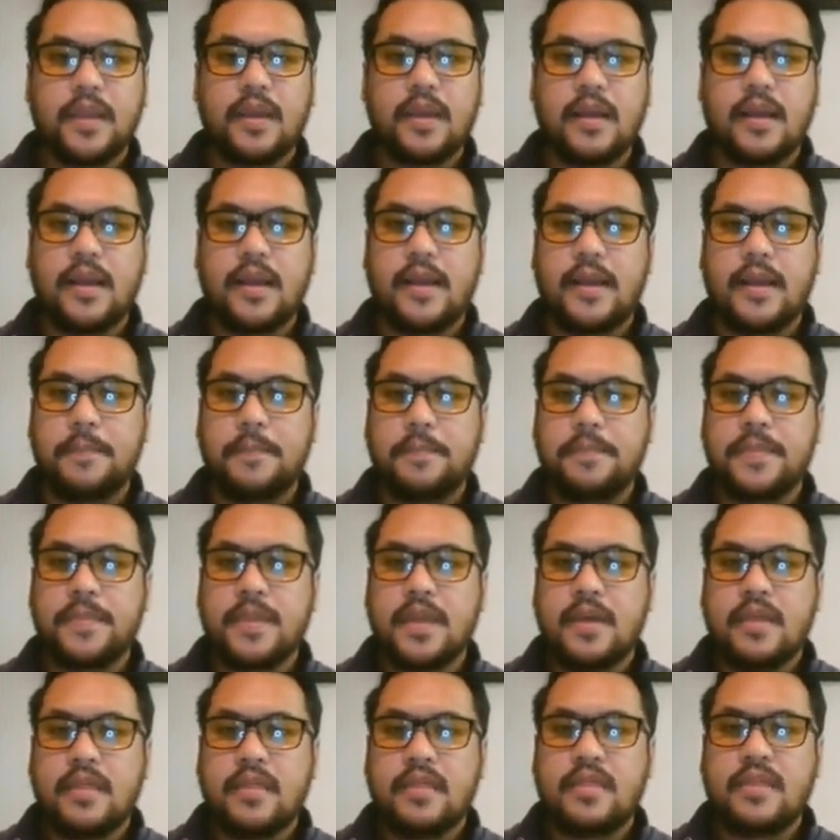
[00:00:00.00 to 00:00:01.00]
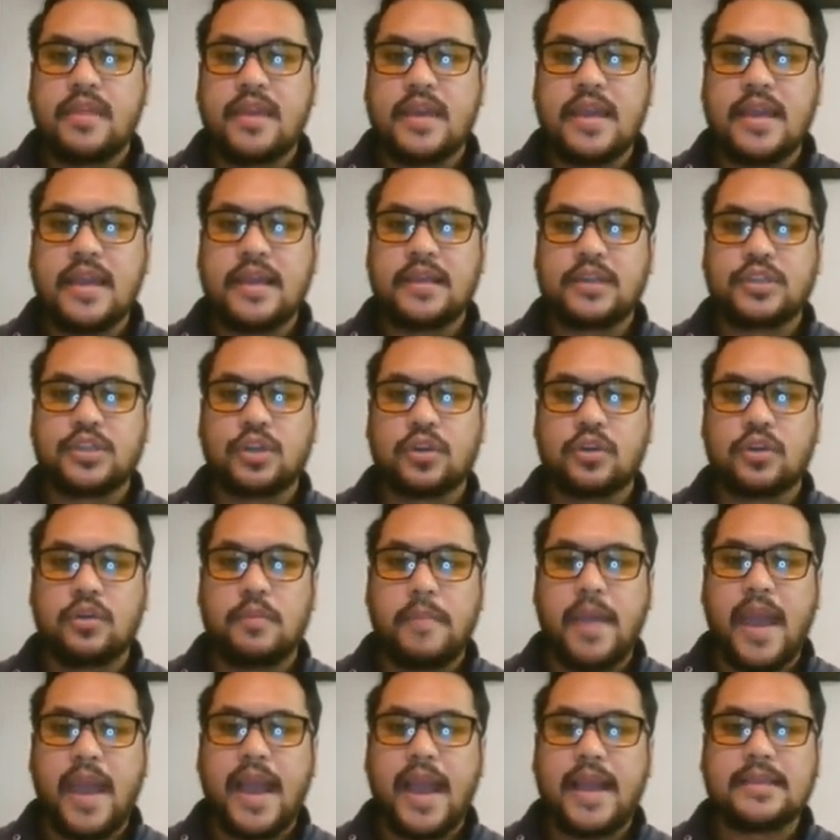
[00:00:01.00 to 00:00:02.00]
Um, the internal
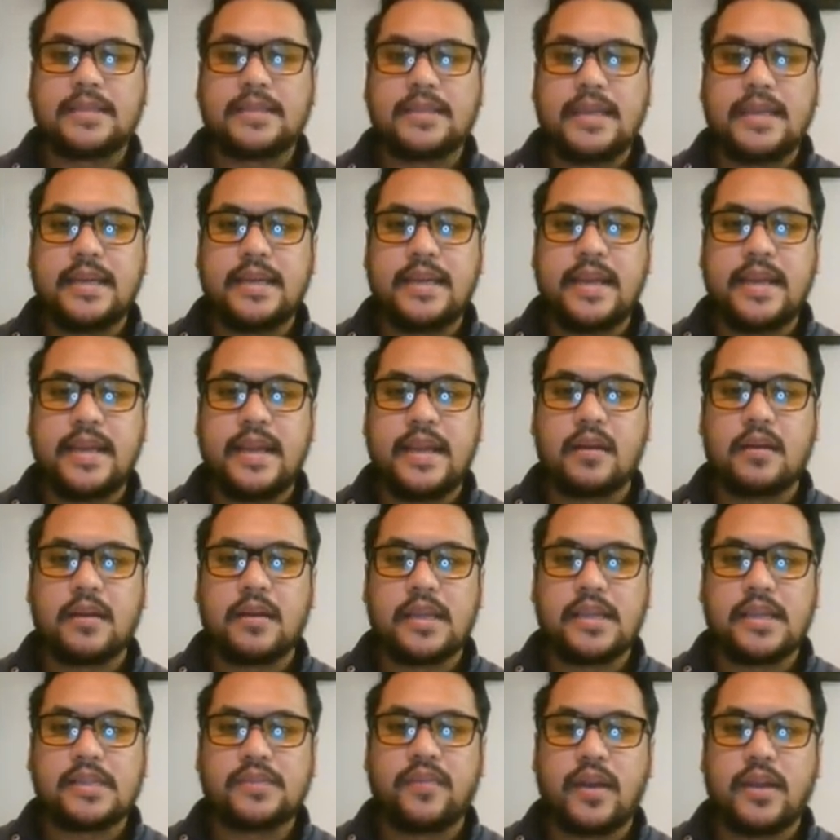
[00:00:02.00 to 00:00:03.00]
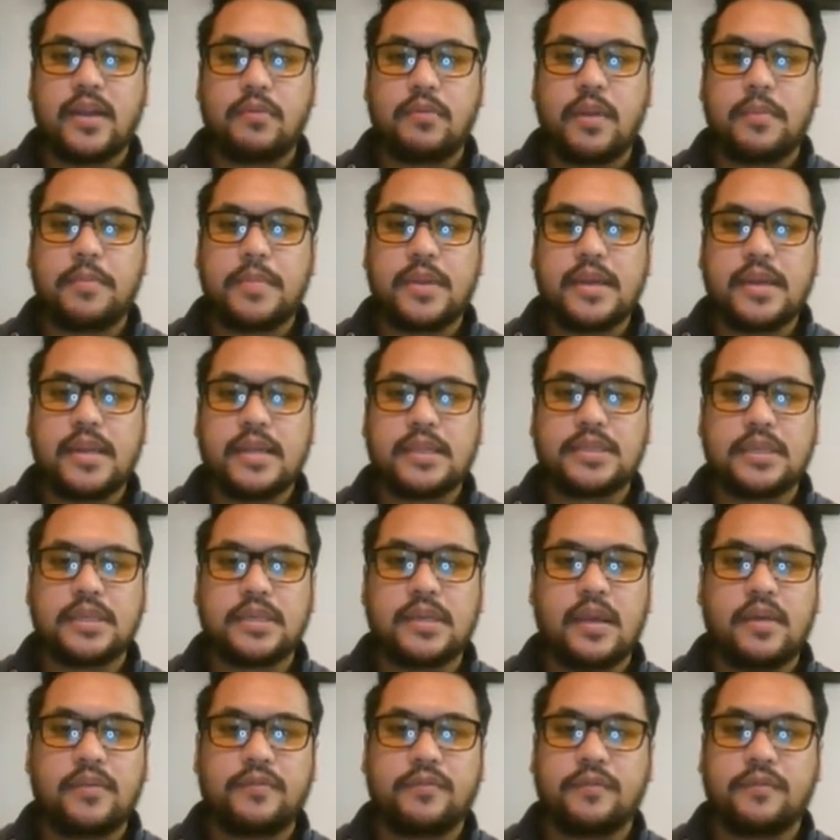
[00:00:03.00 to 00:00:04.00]
magazine here is very
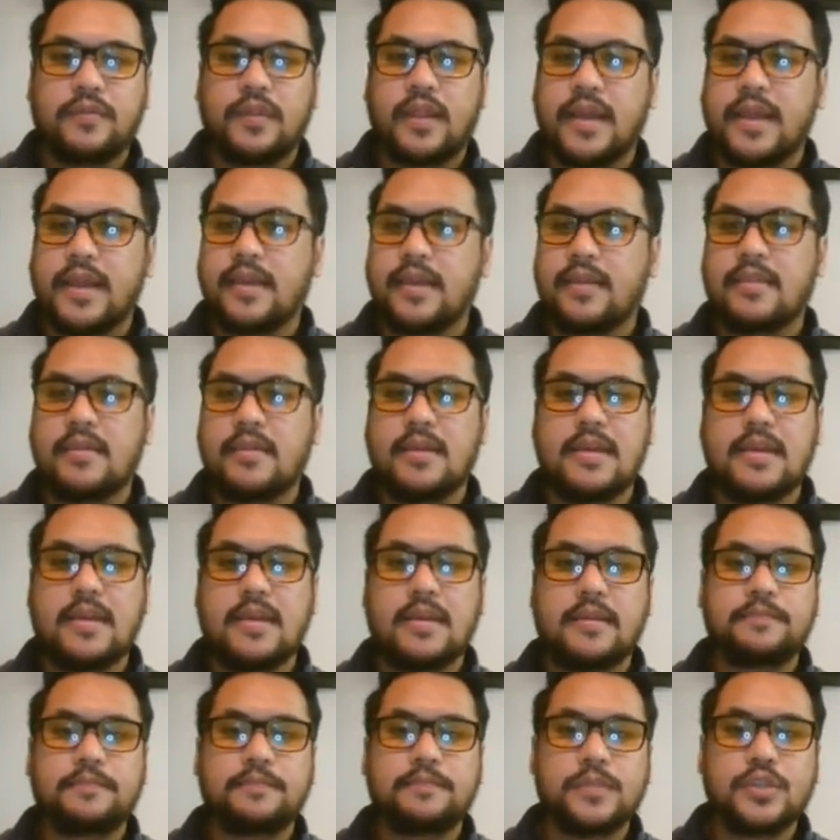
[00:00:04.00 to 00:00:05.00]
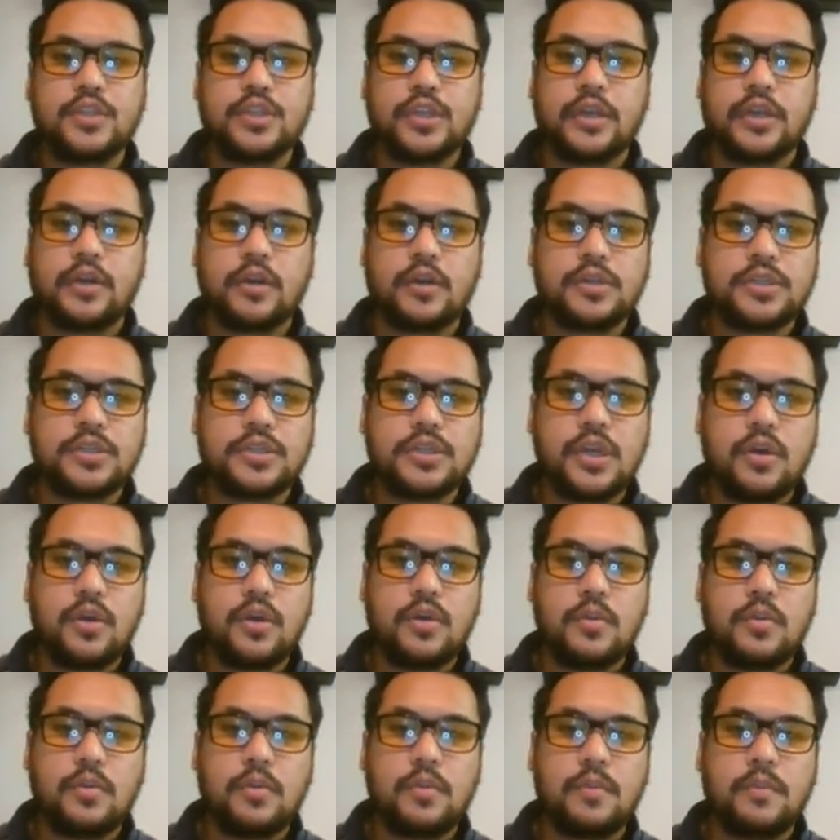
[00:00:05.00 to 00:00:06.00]
reminiscent of like the Jyn
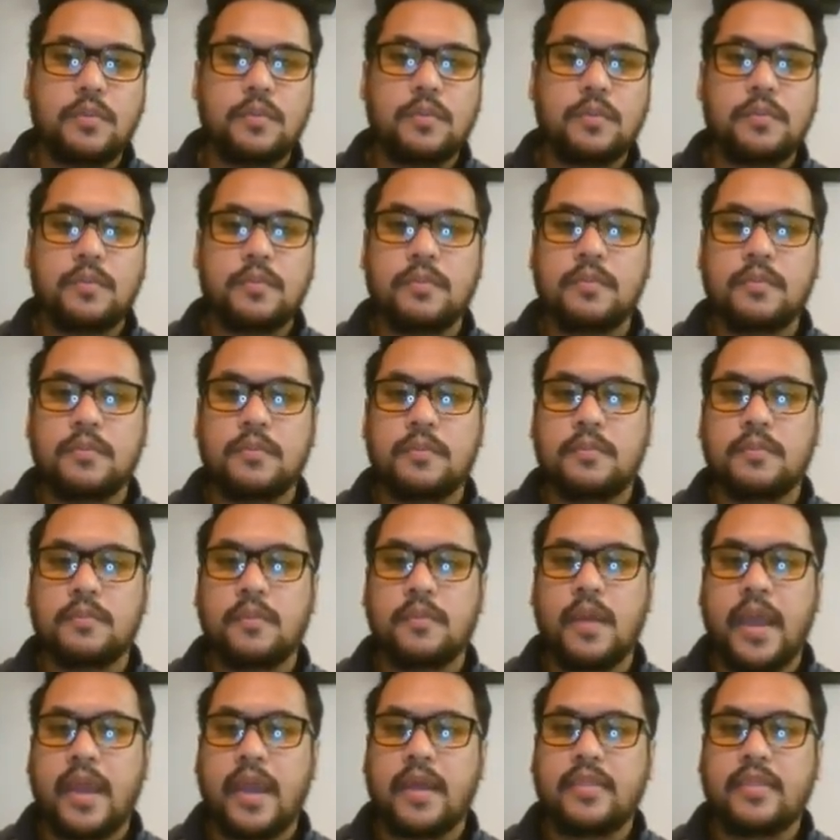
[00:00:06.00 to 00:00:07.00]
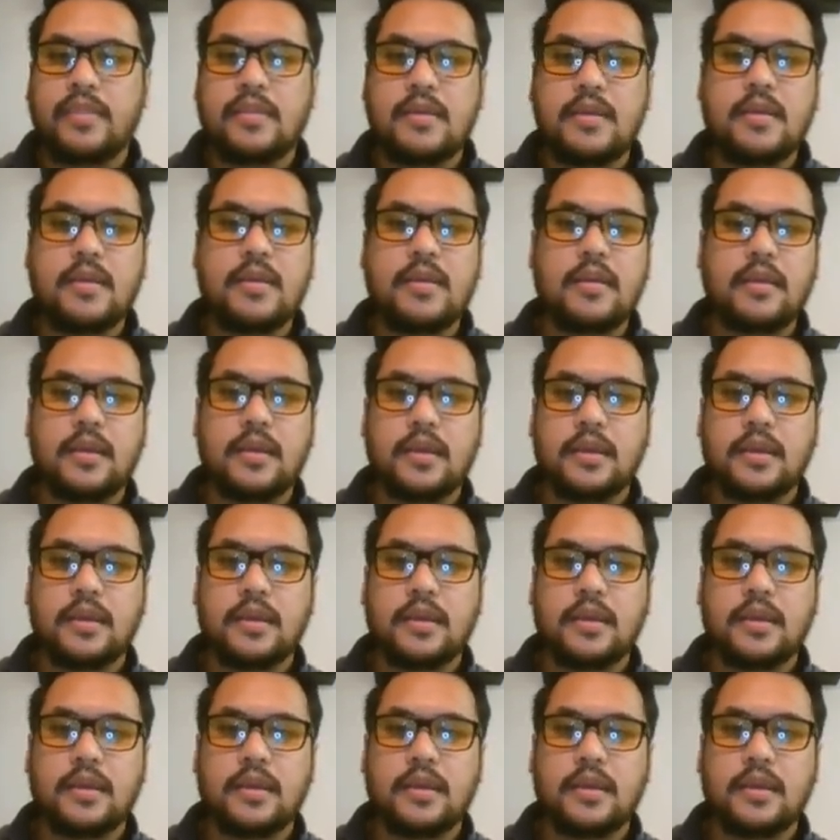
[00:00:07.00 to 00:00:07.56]
Erso and the